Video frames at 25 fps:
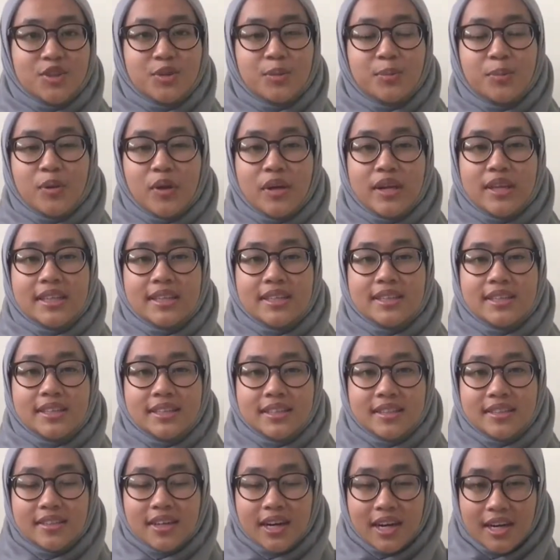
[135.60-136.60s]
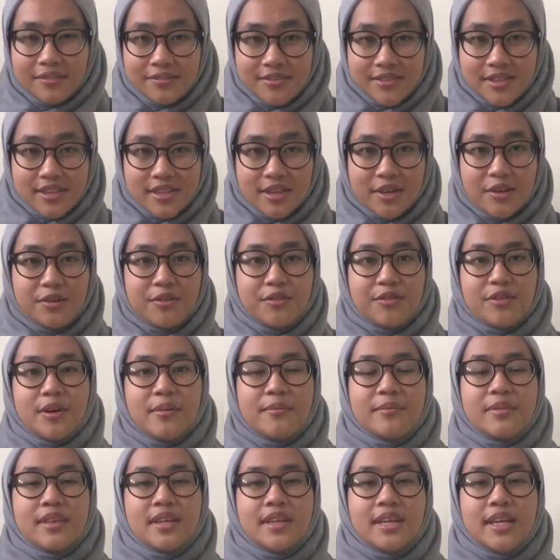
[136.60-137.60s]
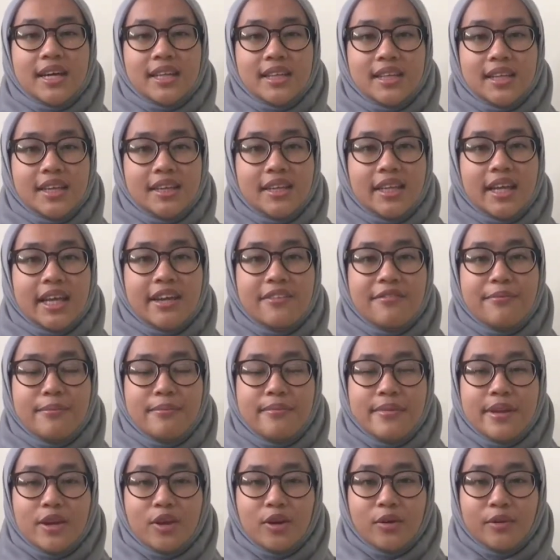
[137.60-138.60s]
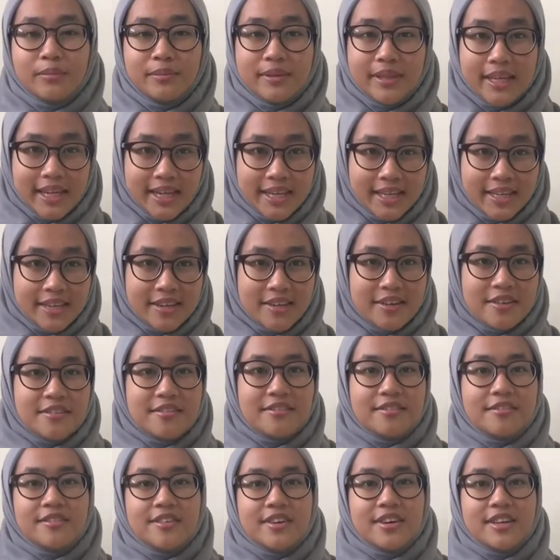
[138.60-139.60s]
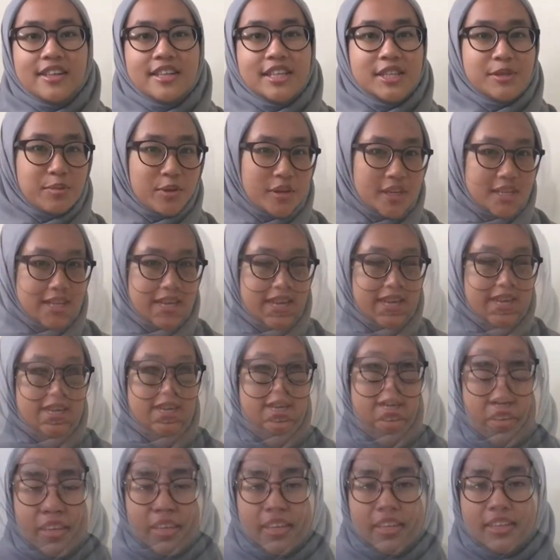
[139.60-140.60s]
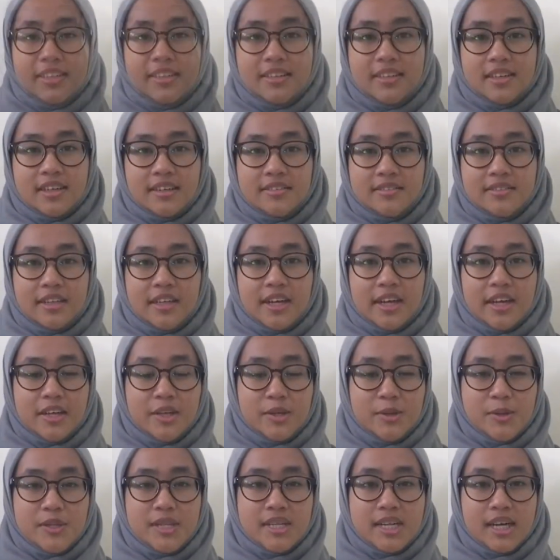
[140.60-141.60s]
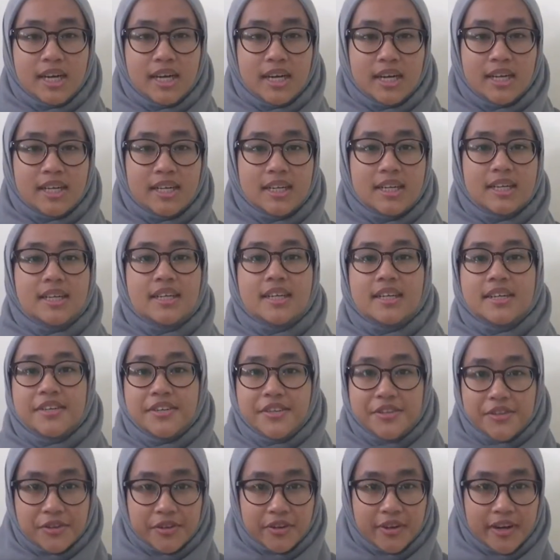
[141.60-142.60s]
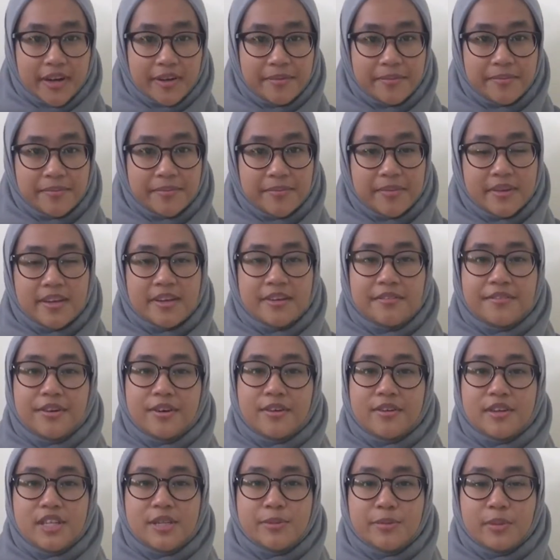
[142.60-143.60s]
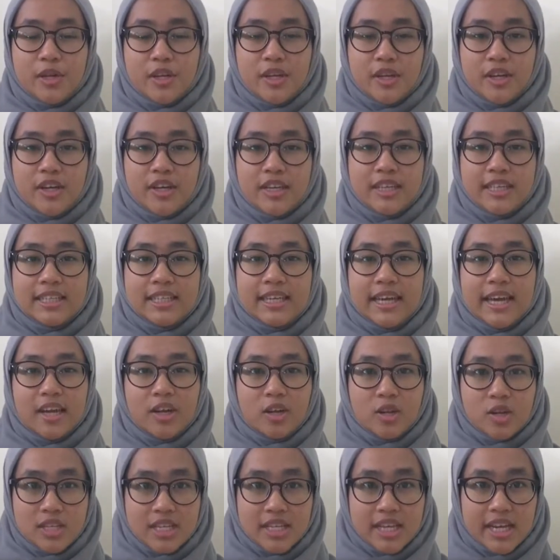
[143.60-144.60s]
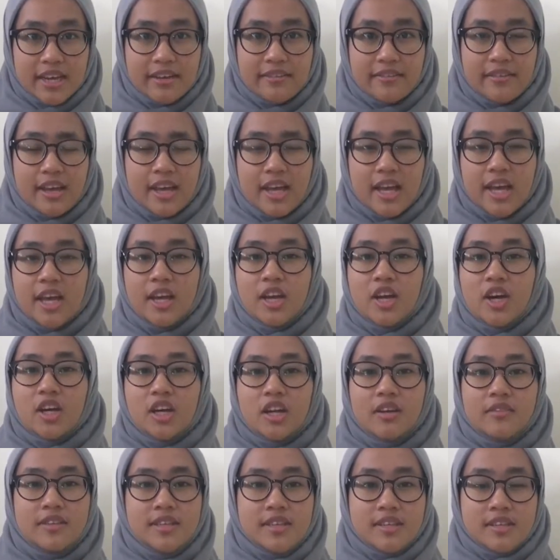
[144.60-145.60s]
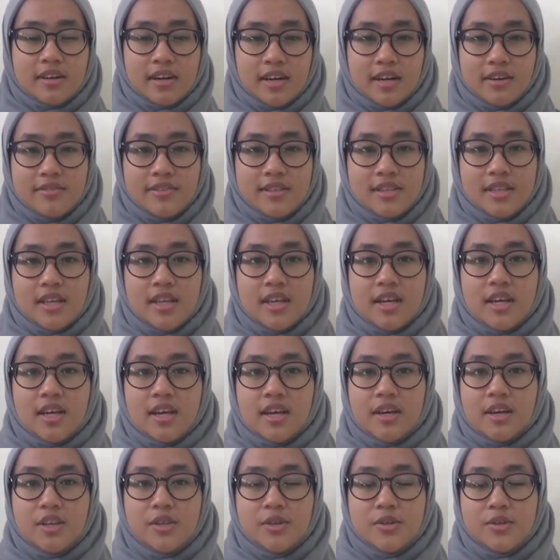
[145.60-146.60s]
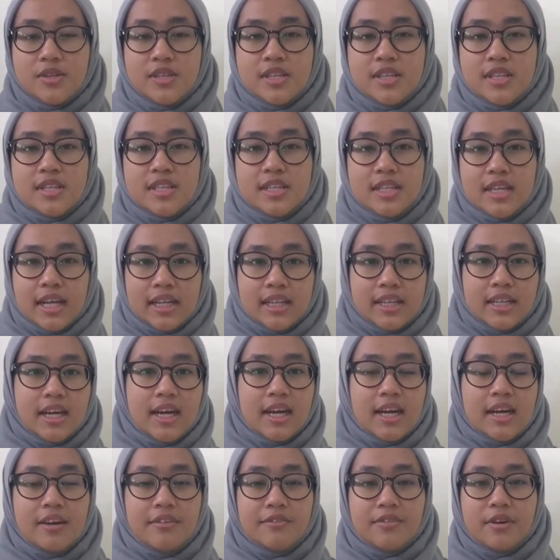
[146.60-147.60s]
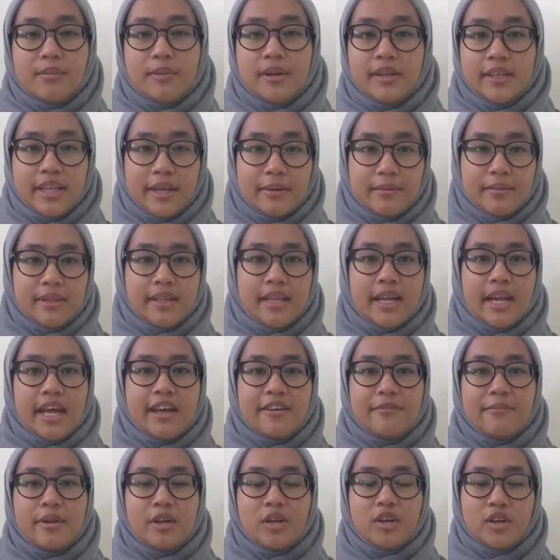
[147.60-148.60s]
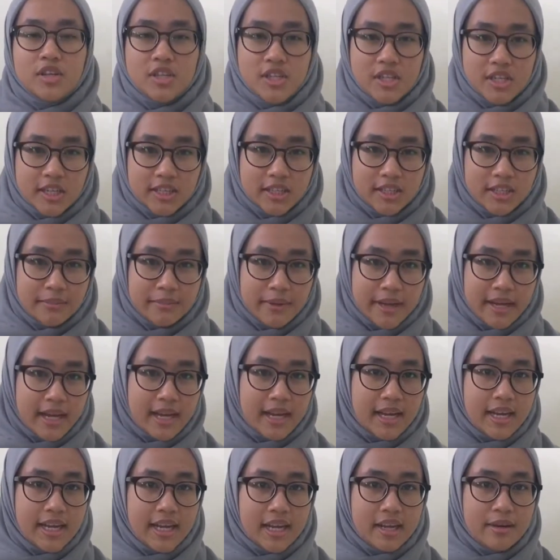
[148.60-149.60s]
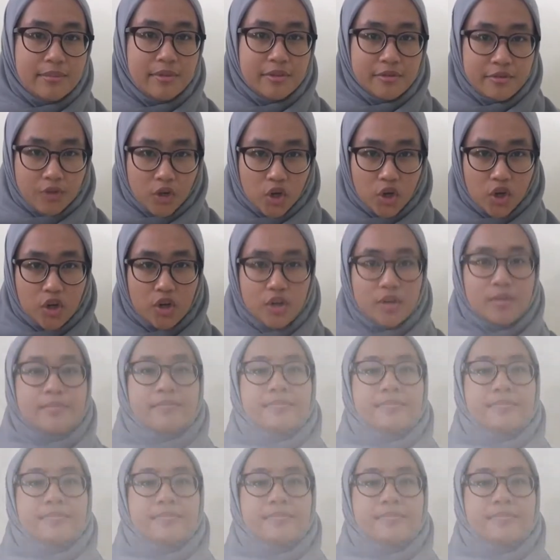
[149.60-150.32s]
to plot the graphs from the data that have been obtained for this project. In the graph that I used are histogram, frequency polygon, and Ojan. And all of these graphs uses the data from the table that have been constructed by Alia before. For